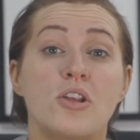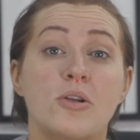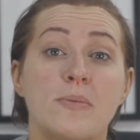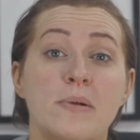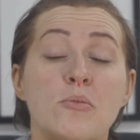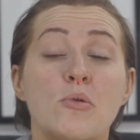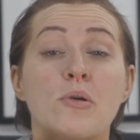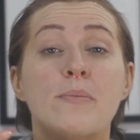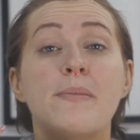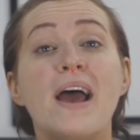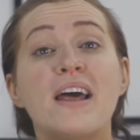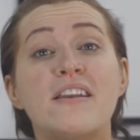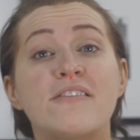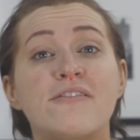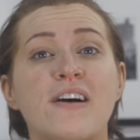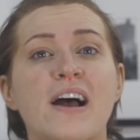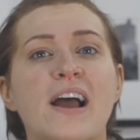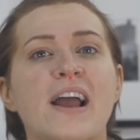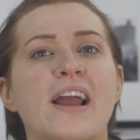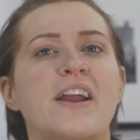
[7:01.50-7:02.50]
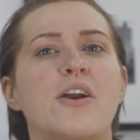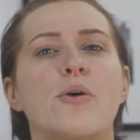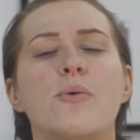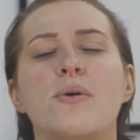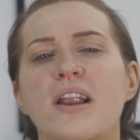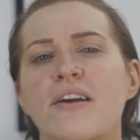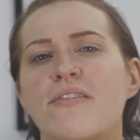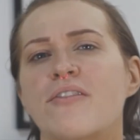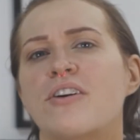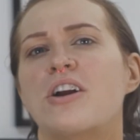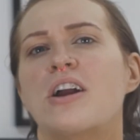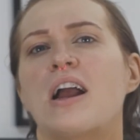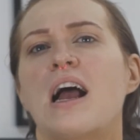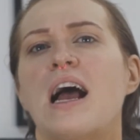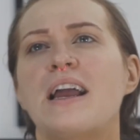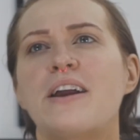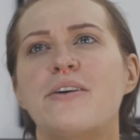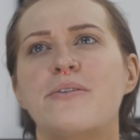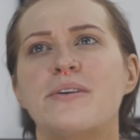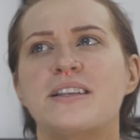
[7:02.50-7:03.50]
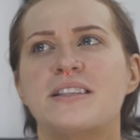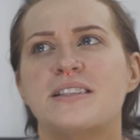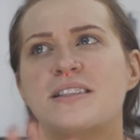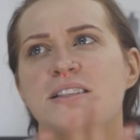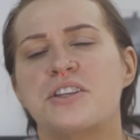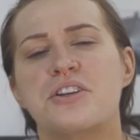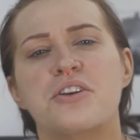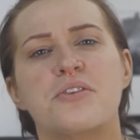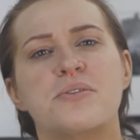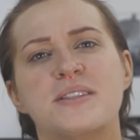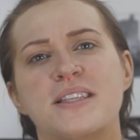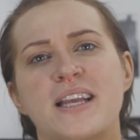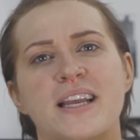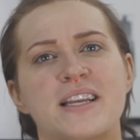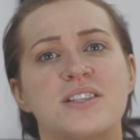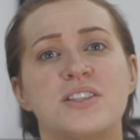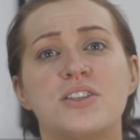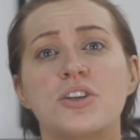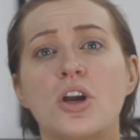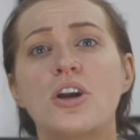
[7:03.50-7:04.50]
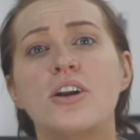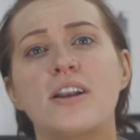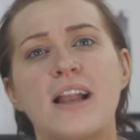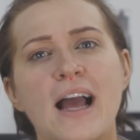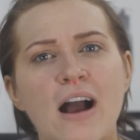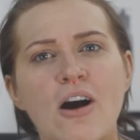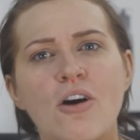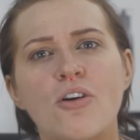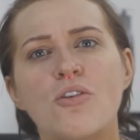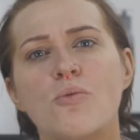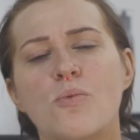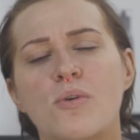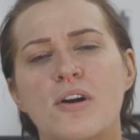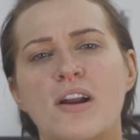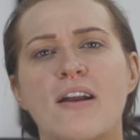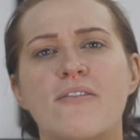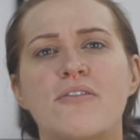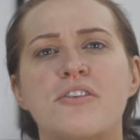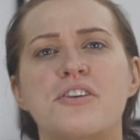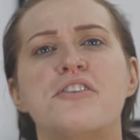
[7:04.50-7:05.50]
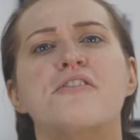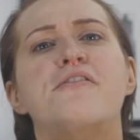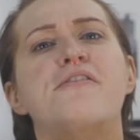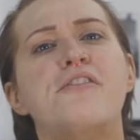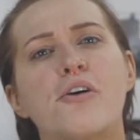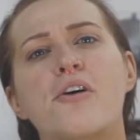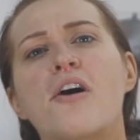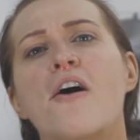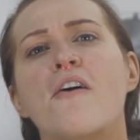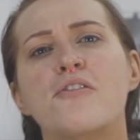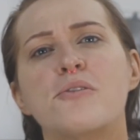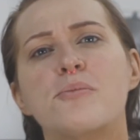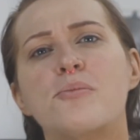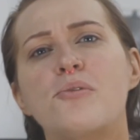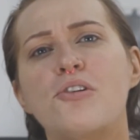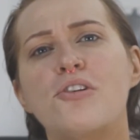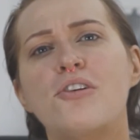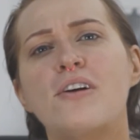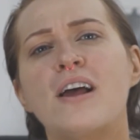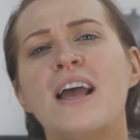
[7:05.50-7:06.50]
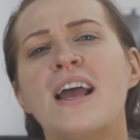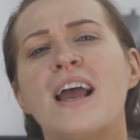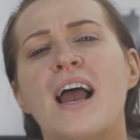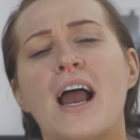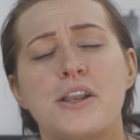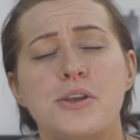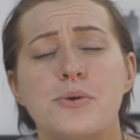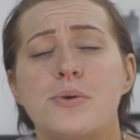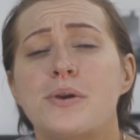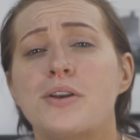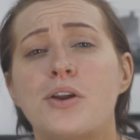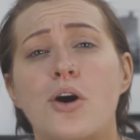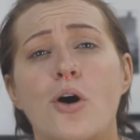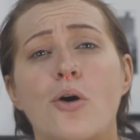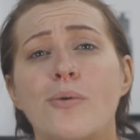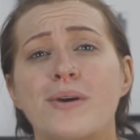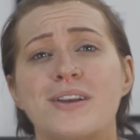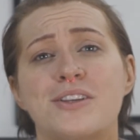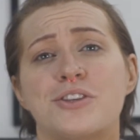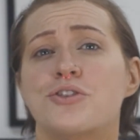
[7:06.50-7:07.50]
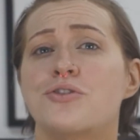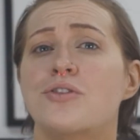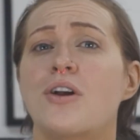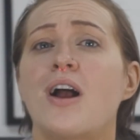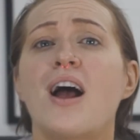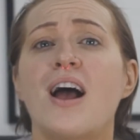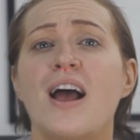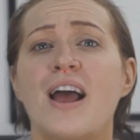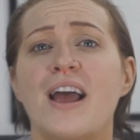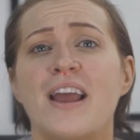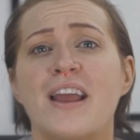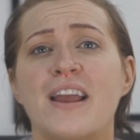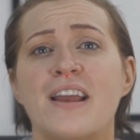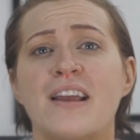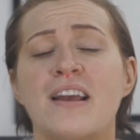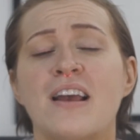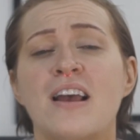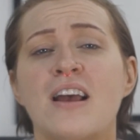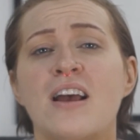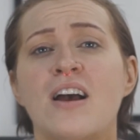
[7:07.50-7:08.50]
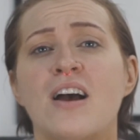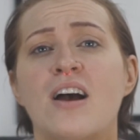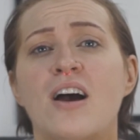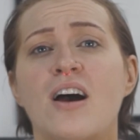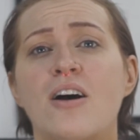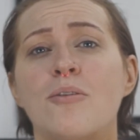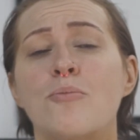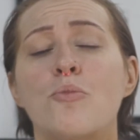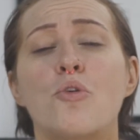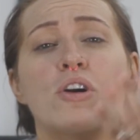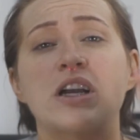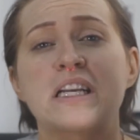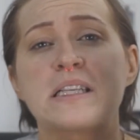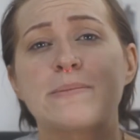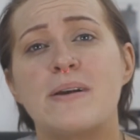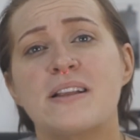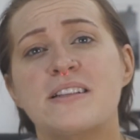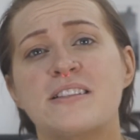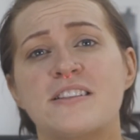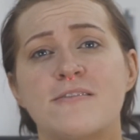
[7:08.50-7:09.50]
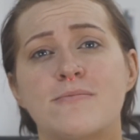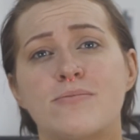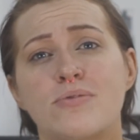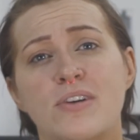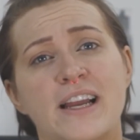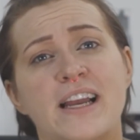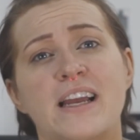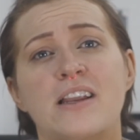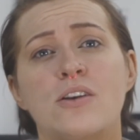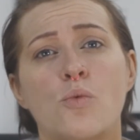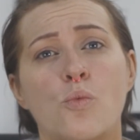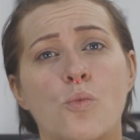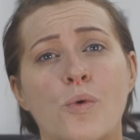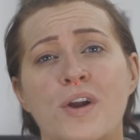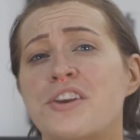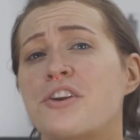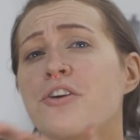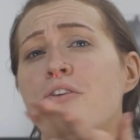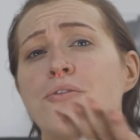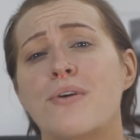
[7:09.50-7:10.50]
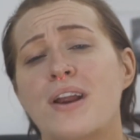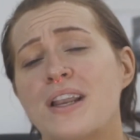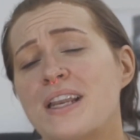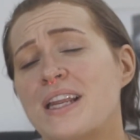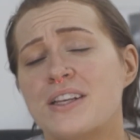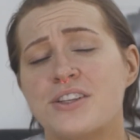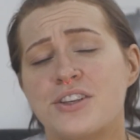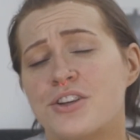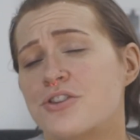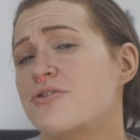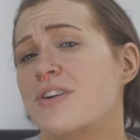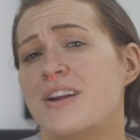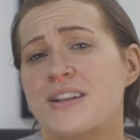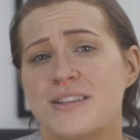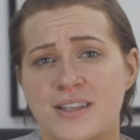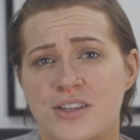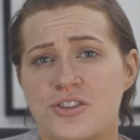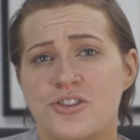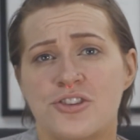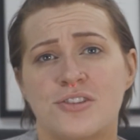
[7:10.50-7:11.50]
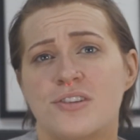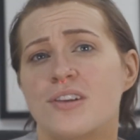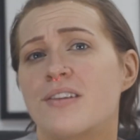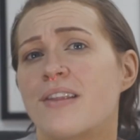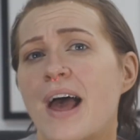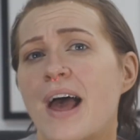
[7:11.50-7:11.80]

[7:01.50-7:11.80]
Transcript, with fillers: a little bit more mattifying or whatever. I always, you know, say start out wherever you feel comfortable and you can always try a more expensive brand when you're ready to transition to